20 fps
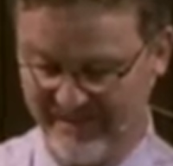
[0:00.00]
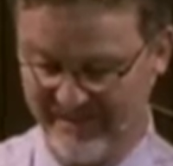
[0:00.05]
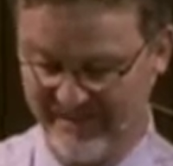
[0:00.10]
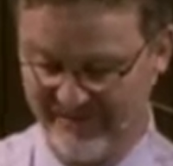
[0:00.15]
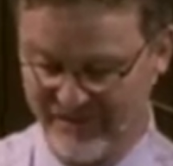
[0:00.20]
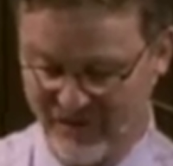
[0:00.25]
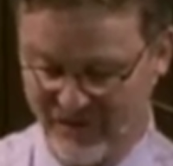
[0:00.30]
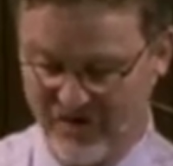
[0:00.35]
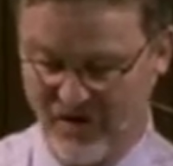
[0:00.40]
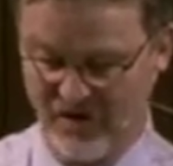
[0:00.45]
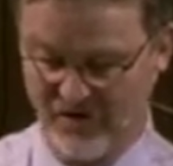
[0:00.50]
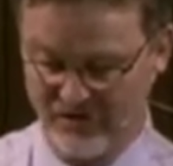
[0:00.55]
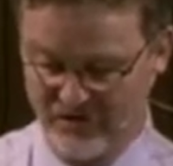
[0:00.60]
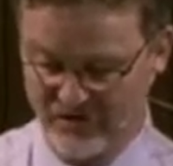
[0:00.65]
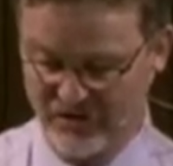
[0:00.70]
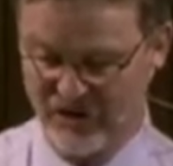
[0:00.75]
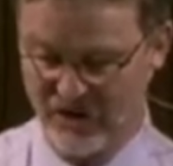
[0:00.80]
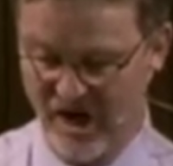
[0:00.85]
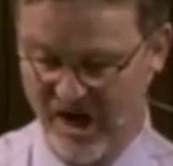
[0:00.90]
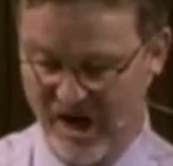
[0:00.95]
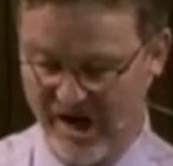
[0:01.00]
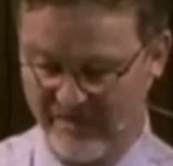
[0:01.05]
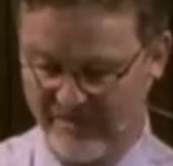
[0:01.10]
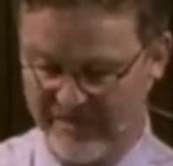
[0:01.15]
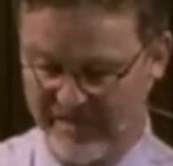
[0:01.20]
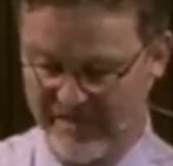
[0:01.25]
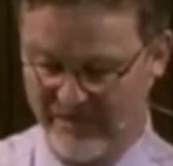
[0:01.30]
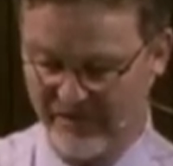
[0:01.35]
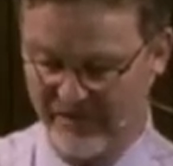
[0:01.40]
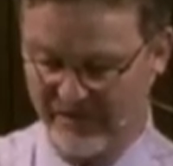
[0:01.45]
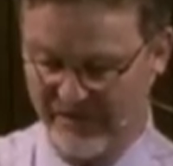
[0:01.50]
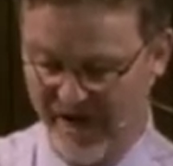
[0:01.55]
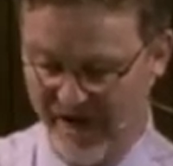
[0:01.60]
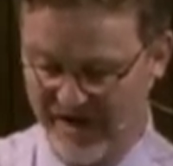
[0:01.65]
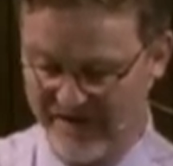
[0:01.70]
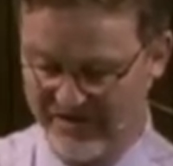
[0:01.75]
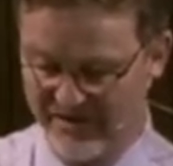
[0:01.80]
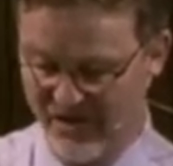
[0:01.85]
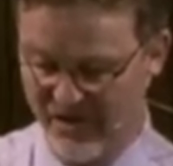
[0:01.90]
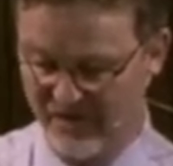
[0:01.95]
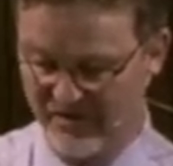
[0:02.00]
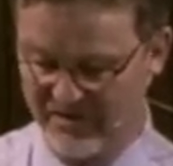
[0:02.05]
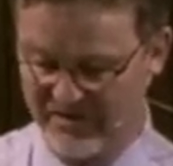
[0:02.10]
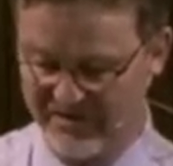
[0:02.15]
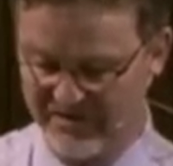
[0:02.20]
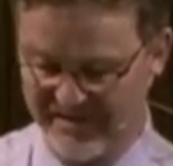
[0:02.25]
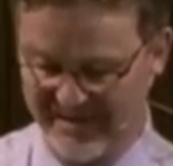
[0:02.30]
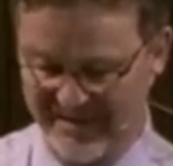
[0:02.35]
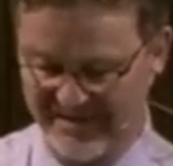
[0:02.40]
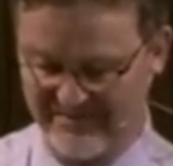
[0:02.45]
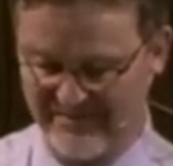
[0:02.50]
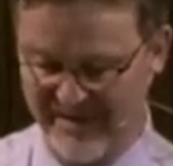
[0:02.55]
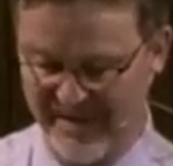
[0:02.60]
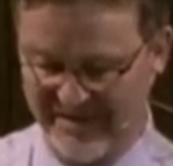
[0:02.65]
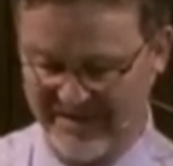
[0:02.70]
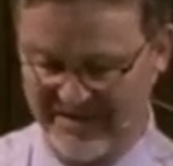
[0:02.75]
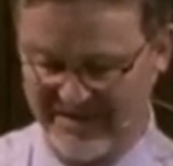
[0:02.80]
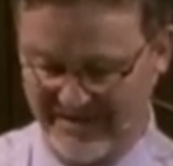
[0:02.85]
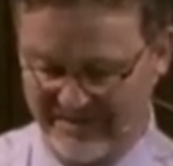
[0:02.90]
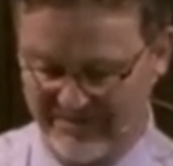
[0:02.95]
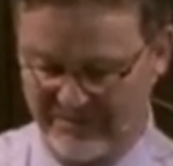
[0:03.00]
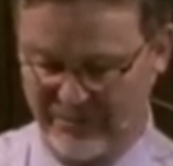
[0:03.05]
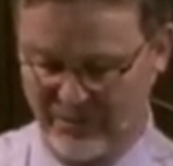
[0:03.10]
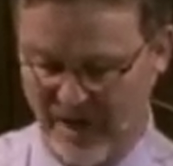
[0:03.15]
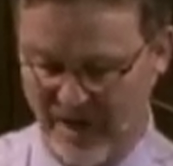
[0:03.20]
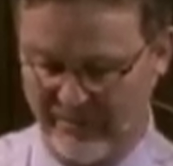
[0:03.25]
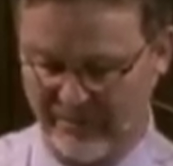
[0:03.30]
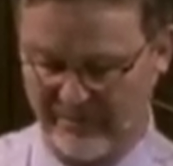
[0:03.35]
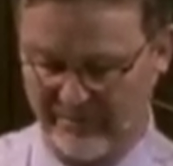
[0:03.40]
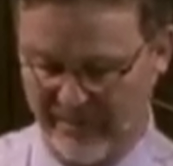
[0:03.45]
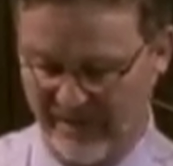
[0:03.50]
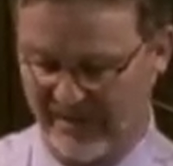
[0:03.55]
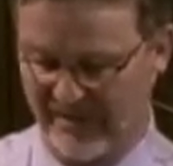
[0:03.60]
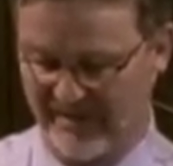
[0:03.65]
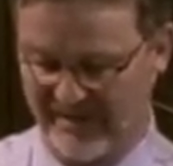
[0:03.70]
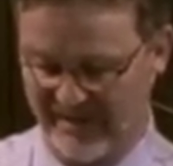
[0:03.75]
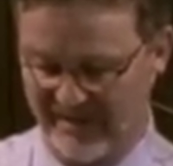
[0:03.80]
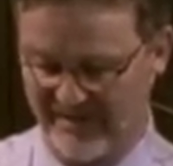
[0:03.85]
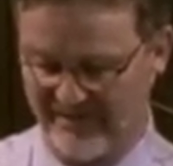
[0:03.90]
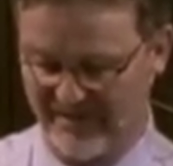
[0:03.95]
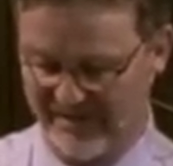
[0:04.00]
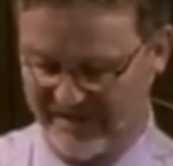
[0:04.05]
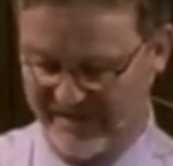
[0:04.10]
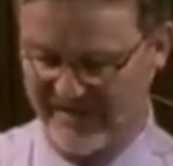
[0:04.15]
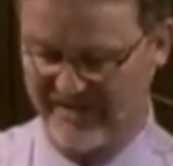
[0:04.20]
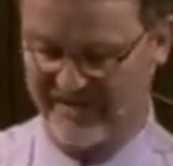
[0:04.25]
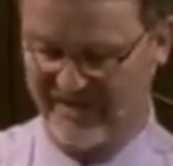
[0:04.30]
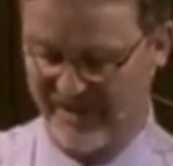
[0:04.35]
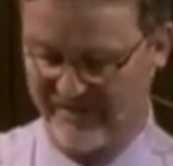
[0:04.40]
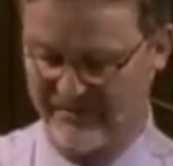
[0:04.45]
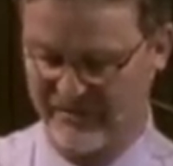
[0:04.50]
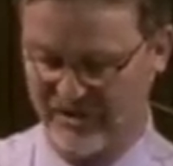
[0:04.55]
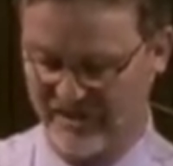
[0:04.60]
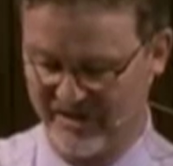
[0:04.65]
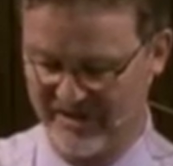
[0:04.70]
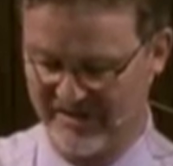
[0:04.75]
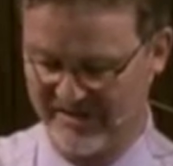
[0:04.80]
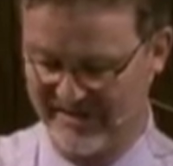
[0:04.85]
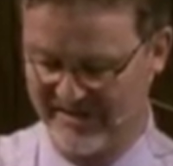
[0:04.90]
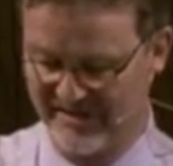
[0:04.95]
If you know your job, he will not notice the immense improbability of this assumption.